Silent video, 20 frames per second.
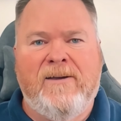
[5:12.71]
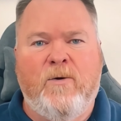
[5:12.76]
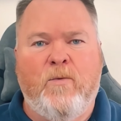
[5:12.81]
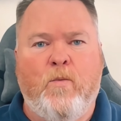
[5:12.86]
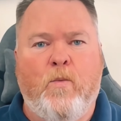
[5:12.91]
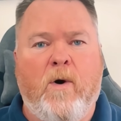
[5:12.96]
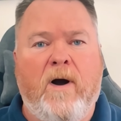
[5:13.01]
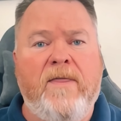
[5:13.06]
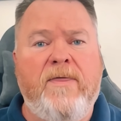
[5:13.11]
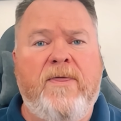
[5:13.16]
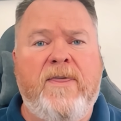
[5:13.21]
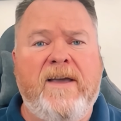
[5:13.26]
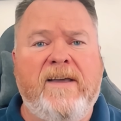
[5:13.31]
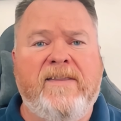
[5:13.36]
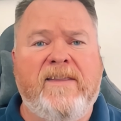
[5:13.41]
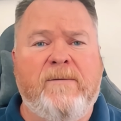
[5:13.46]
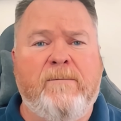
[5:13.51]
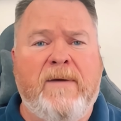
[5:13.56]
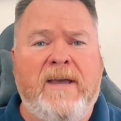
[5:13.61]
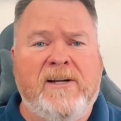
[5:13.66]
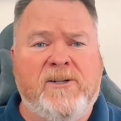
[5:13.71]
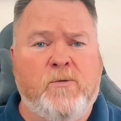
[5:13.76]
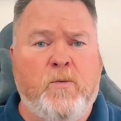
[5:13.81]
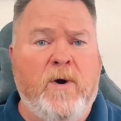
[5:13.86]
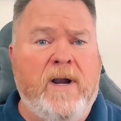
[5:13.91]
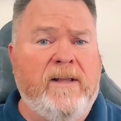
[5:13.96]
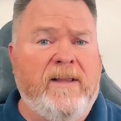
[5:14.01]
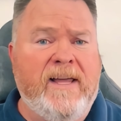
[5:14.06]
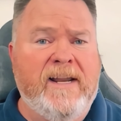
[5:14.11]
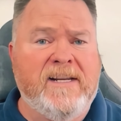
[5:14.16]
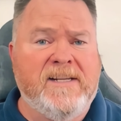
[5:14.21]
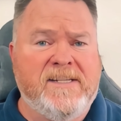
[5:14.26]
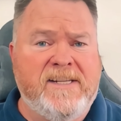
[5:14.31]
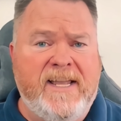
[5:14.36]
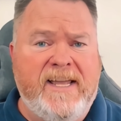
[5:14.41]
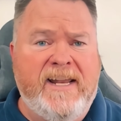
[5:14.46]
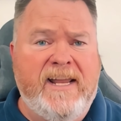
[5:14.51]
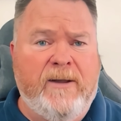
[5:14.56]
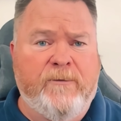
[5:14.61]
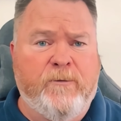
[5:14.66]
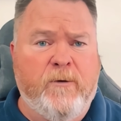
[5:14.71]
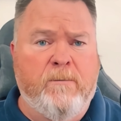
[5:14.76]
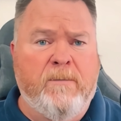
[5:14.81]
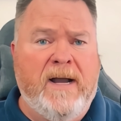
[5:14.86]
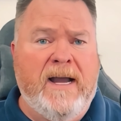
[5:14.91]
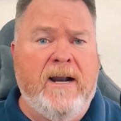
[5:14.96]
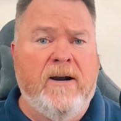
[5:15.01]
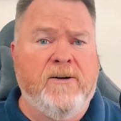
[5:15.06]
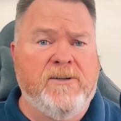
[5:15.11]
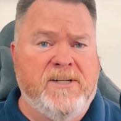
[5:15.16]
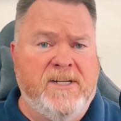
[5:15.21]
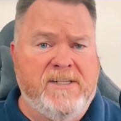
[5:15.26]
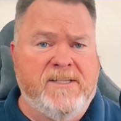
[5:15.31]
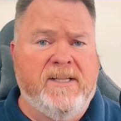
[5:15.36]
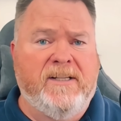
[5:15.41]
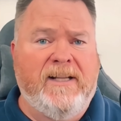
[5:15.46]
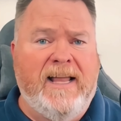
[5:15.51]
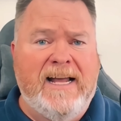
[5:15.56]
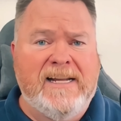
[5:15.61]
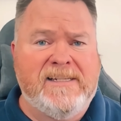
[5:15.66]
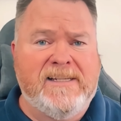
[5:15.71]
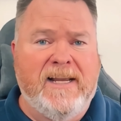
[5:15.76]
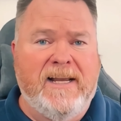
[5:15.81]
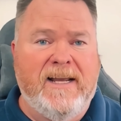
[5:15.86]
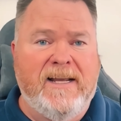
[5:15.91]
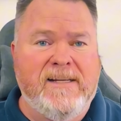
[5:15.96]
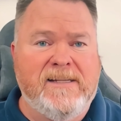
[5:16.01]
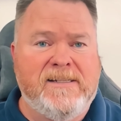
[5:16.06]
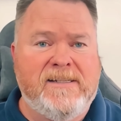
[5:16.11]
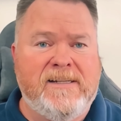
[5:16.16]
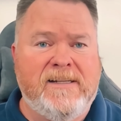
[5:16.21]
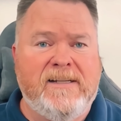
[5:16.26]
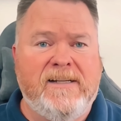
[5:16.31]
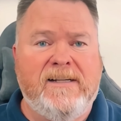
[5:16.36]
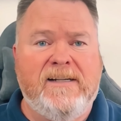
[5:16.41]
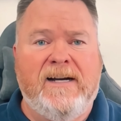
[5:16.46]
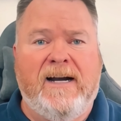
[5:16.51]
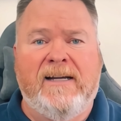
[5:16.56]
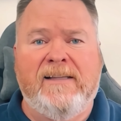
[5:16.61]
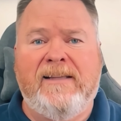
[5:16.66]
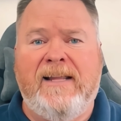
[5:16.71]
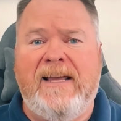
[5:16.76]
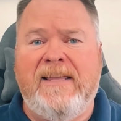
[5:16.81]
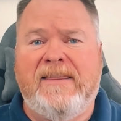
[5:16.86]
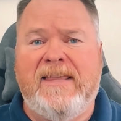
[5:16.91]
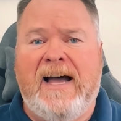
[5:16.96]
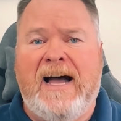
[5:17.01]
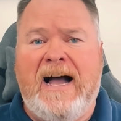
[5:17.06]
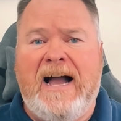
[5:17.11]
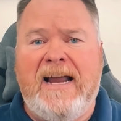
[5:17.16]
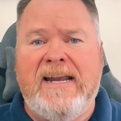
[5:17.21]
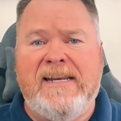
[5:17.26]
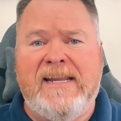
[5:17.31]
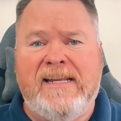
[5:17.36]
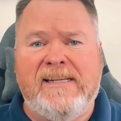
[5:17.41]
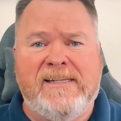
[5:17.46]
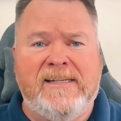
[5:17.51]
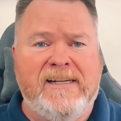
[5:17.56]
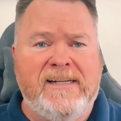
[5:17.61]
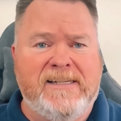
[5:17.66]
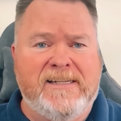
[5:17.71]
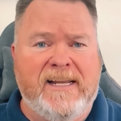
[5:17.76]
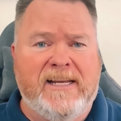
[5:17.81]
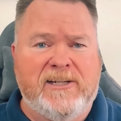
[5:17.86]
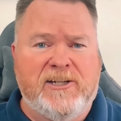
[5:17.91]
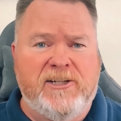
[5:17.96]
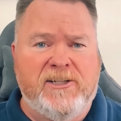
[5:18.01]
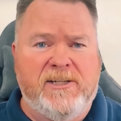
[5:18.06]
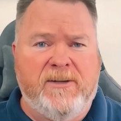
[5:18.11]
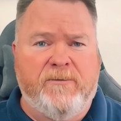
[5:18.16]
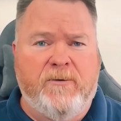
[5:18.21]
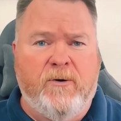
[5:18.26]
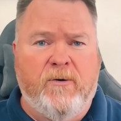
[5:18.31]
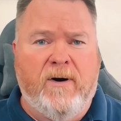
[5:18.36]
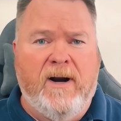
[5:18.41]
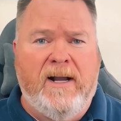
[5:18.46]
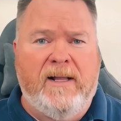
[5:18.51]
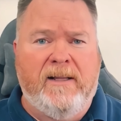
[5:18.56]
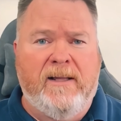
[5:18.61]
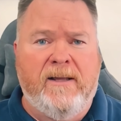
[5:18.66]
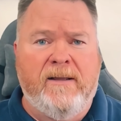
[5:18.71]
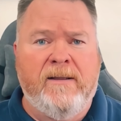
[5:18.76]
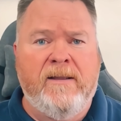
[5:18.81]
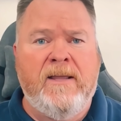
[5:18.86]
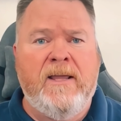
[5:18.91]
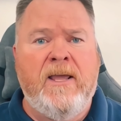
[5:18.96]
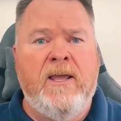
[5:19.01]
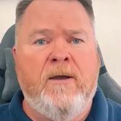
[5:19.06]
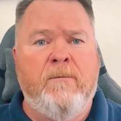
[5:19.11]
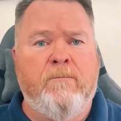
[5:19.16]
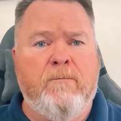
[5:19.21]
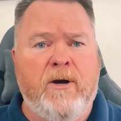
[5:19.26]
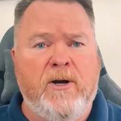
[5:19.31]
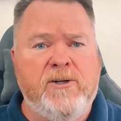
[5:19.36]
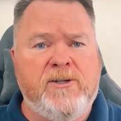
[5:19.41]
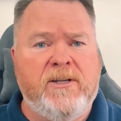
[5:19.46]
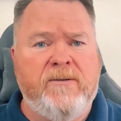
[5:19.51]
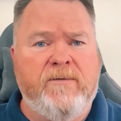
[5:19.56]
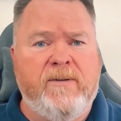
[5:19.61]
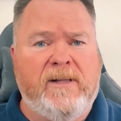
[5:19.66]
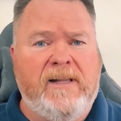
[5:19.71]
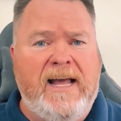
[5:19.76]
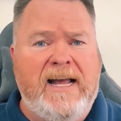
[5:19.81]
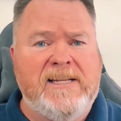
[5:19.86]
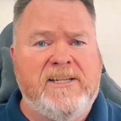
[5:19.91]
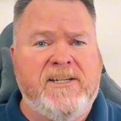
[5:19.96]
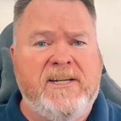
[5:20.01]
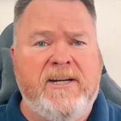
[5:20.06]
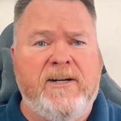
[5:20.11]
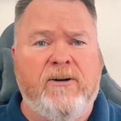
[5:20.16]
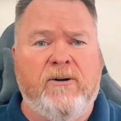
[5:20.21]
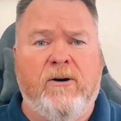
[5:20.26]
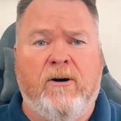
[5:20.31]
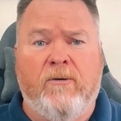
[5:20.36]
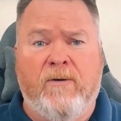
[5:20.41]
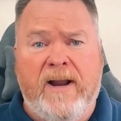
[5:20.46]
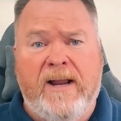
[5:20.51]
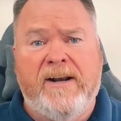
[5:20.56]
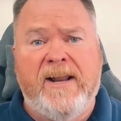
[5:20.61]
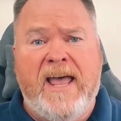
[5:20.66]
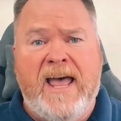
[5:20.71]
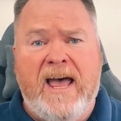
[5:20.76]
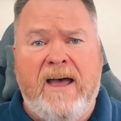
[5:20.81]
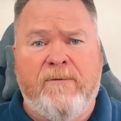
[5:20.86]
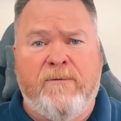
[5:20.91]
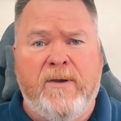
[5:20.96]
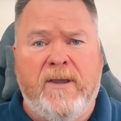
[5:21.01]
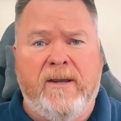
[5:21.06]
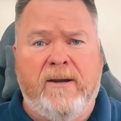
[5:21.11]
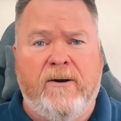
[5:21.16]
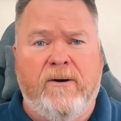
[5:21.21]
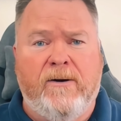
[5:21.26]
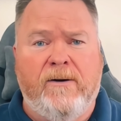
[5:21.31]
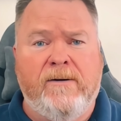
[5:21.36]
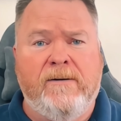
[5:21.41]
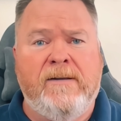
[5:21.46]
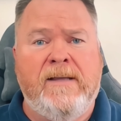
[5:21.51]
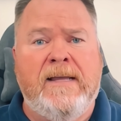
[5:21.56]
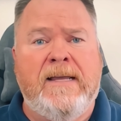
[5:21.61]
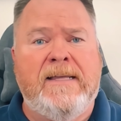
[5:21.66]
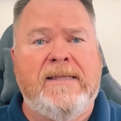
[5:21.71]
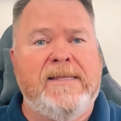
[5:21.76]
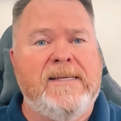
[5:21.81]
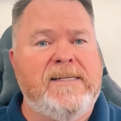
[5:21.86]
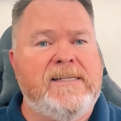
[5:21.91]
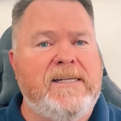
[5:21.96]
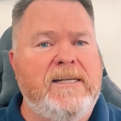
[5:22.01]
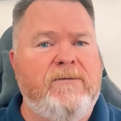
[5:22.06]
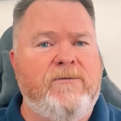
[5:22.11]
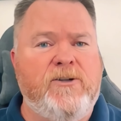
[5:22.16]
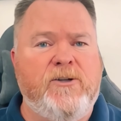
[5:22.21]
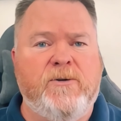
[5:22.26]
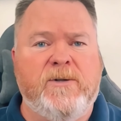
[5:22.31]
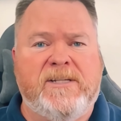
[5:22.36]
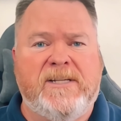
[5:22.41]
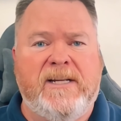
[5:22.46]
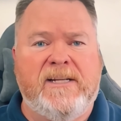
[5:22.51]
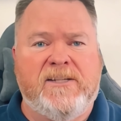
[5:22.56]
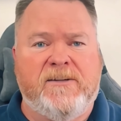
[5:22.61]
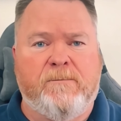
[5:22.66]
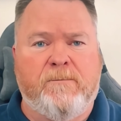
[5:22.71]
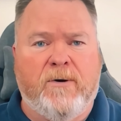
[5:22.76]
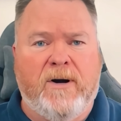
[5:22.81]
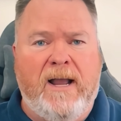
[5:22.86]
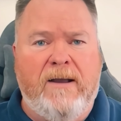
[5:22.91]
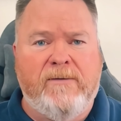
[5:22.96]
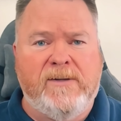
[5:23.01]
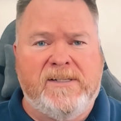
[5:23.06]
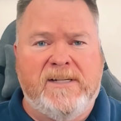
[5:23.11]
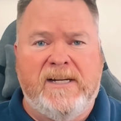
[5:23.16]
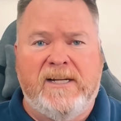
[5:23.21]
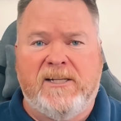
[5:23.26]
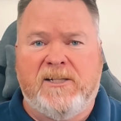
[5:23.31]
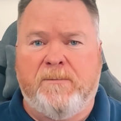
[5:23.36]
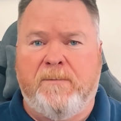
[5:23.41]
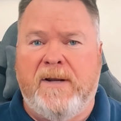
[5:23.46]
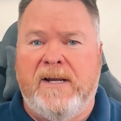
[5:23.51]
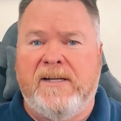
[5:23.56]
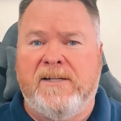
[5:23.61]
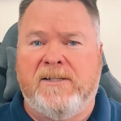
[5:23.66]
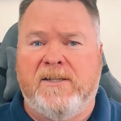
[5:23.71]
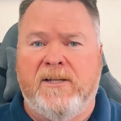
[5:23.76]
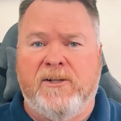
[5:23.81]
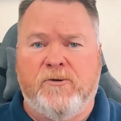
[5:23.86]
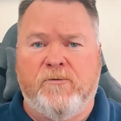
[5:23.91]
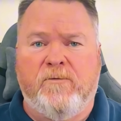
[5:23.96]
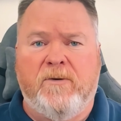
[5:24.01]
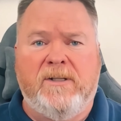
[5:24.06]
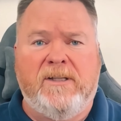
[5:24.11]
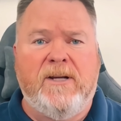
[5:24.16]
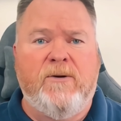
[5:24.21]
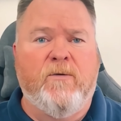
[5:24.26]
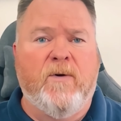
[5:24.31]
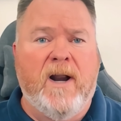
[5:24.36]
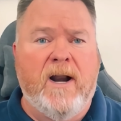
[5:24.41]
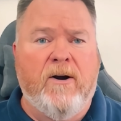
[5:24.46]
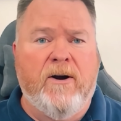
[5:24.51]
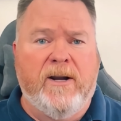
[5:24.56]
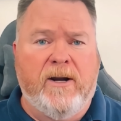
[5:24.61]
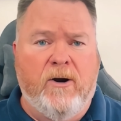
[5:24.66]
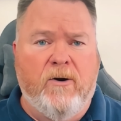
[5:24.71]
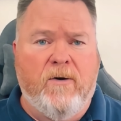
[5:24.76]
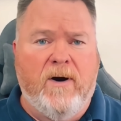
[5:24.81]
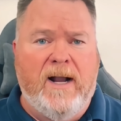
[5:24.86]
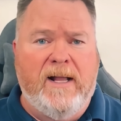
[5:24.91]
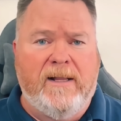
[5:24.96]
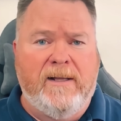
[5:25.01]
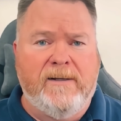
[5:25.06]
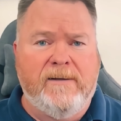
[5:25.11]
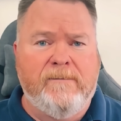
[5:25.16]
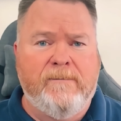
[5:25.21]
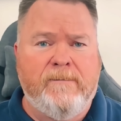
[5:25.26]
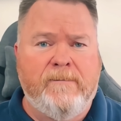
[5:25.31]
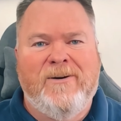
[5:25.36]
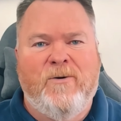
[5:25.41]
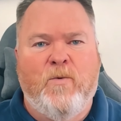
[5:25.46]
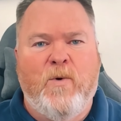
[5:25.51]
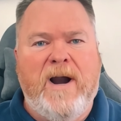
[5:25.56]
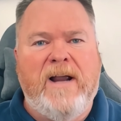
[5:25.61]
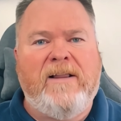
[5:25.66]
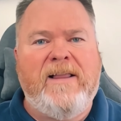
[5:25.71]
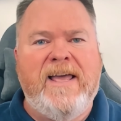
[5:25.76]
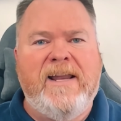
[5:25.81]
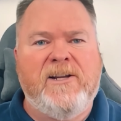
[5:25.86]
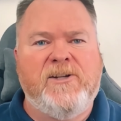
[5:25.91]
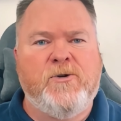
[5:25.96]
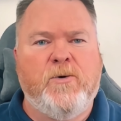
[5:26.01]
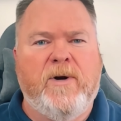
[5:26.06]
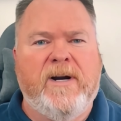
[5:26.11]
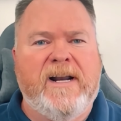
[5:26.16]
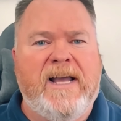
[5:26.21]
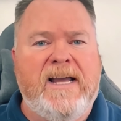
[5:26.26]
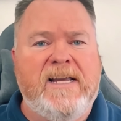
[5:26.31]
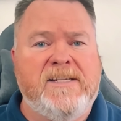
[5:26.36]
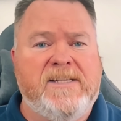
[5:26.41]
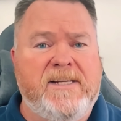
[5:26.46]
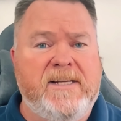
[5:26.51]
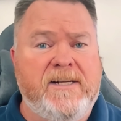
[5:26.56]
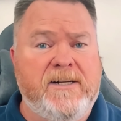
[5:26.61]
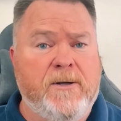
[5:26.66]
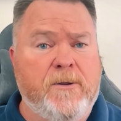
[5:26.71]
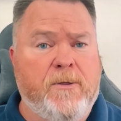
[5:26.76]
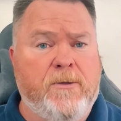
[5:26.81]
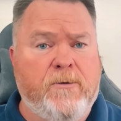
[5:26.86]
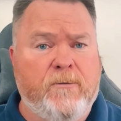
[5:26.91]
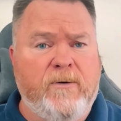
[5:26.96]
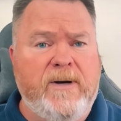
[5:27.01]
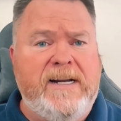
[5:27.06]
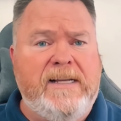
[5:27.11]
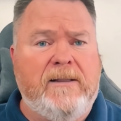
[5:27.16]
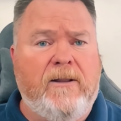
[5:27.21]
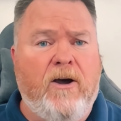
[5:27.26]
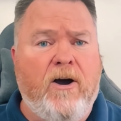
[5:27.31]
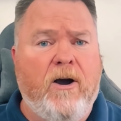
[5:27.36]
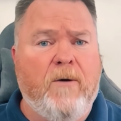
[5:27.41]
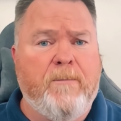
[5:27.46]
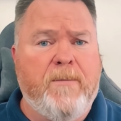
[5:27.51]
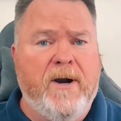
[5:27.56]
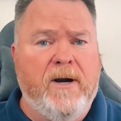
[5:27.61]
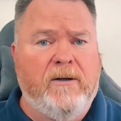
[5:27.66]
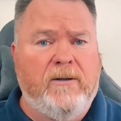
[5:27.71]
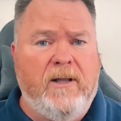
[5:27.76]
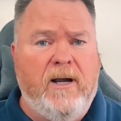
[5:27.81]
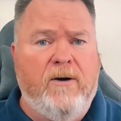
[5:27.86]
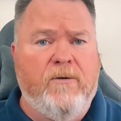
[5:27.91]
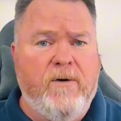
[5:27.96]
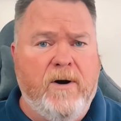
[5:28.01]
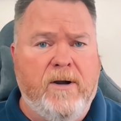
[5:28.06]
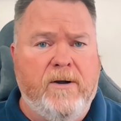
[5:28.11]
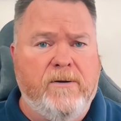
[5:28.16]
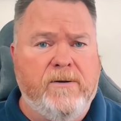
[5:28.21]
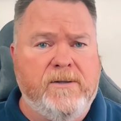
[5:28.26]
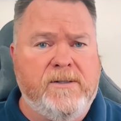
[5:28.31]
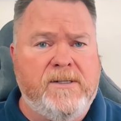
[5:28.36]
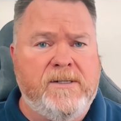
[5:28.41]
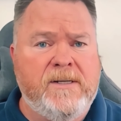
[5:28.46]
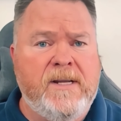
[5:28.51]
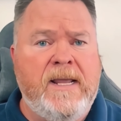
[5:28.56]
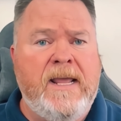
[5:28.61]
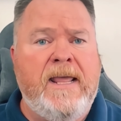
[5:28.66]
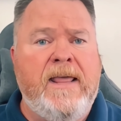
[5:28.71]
One thing that makes Whalehead a standout for buyers is the lot size. Unlike the high-density sections of Corolla, most of the lots here are around a half acre. This gives you a sense of privacy and space that's really rare in Corolla. Whalehead is organized into 3 long parallel roads.